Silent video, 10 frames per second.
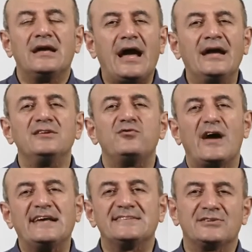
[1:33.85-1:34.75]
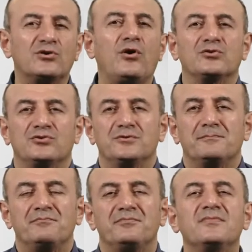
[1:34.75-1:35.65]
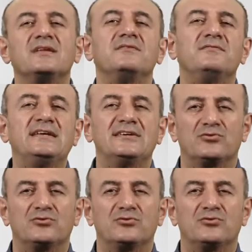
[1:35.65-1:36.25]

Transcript: And fast growth with